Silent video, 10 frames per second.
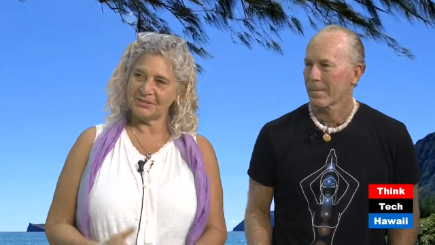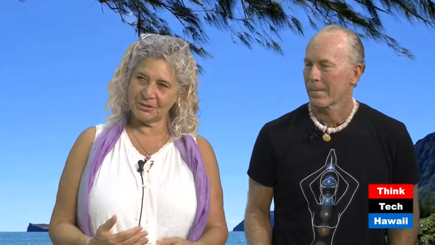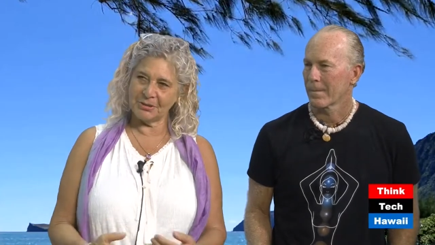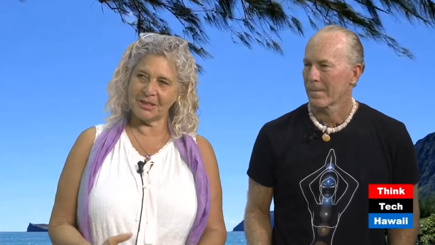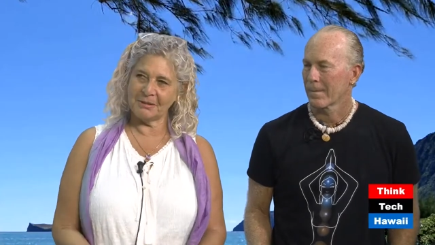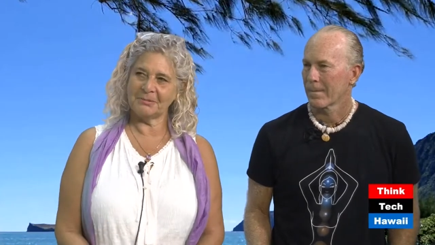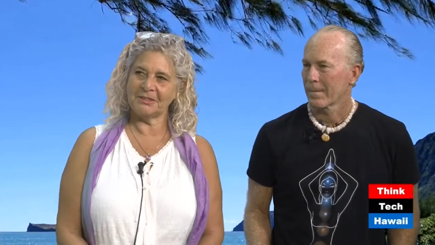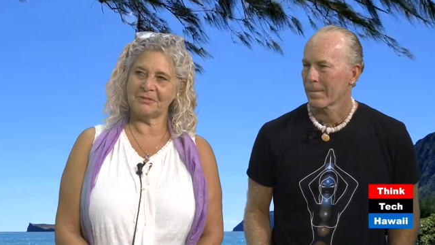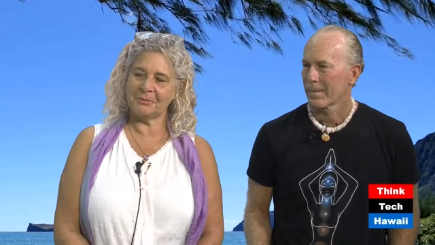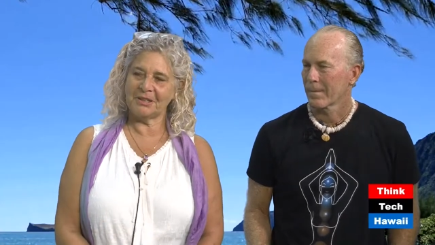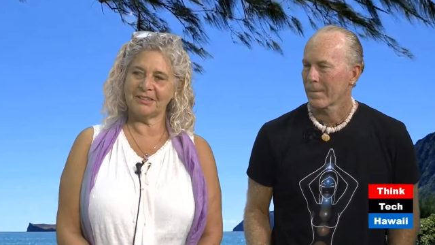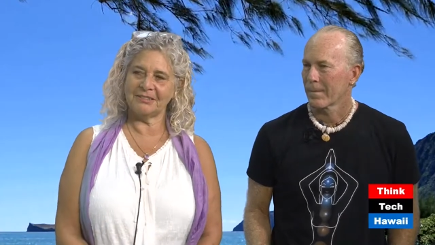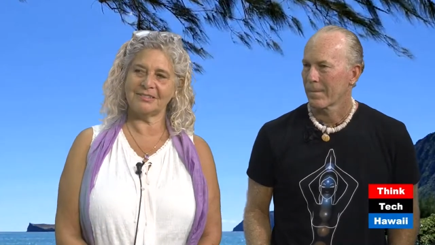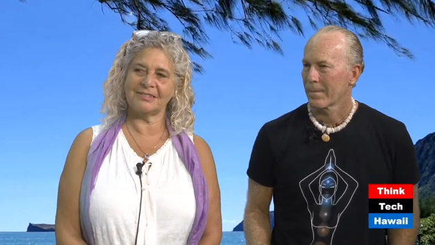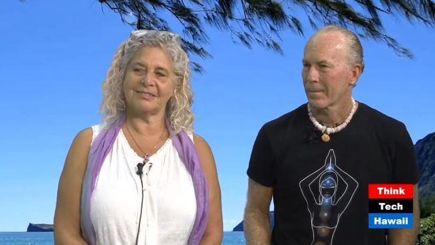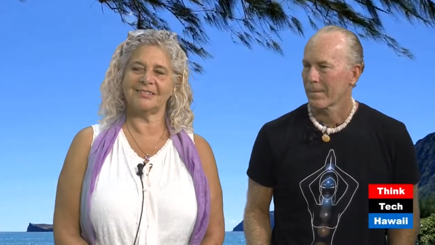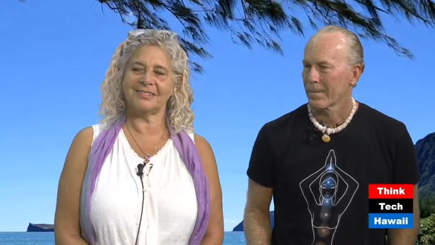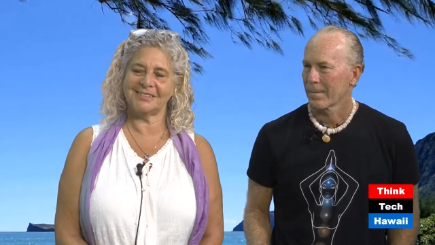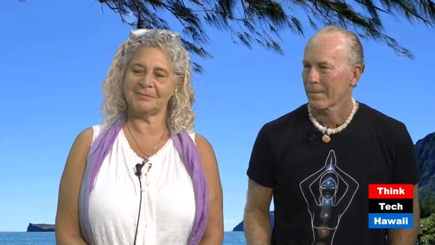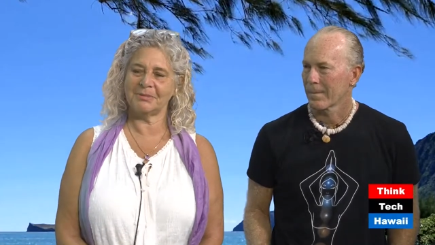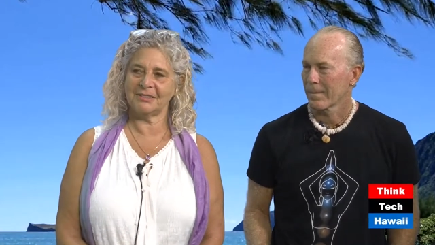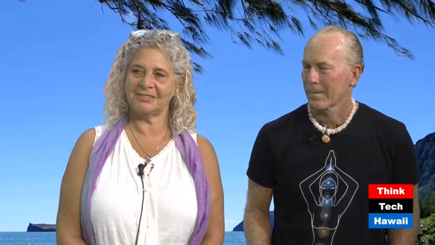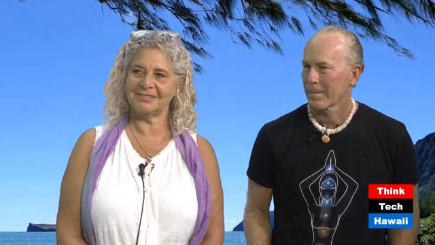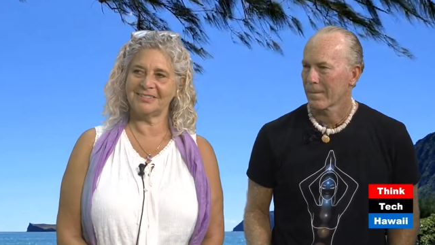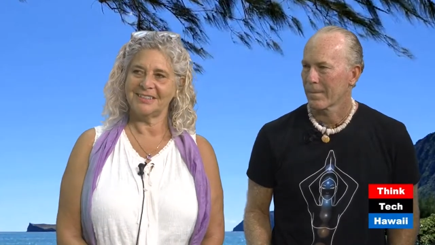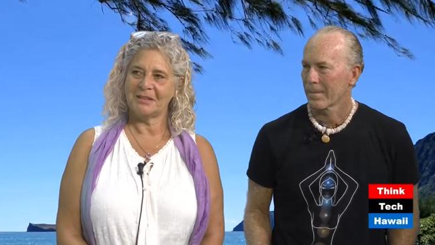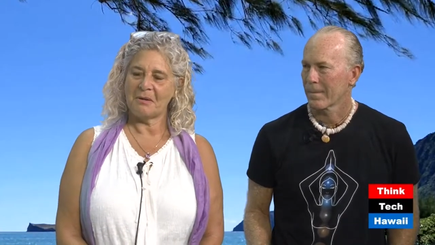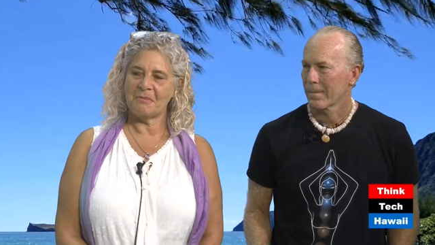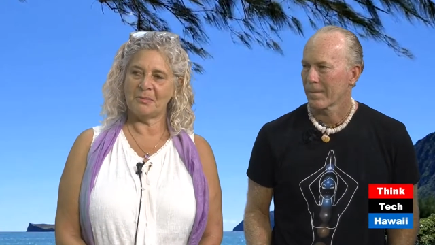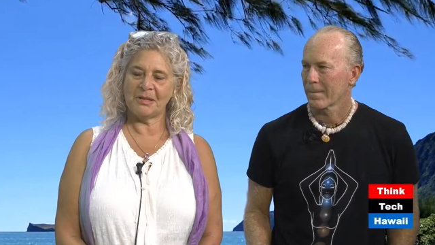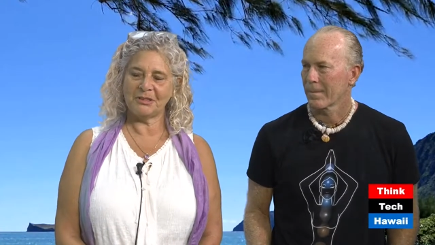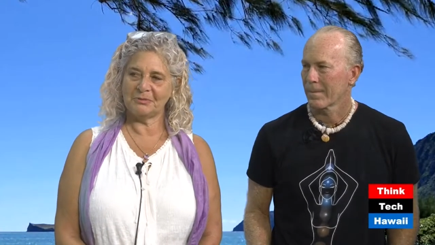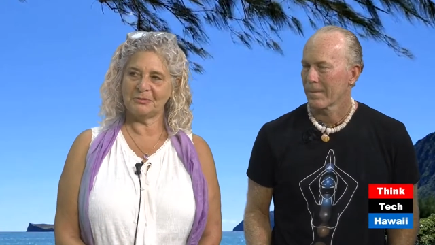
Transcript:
Speaker 1: do a couple of the beginners in order to build momentum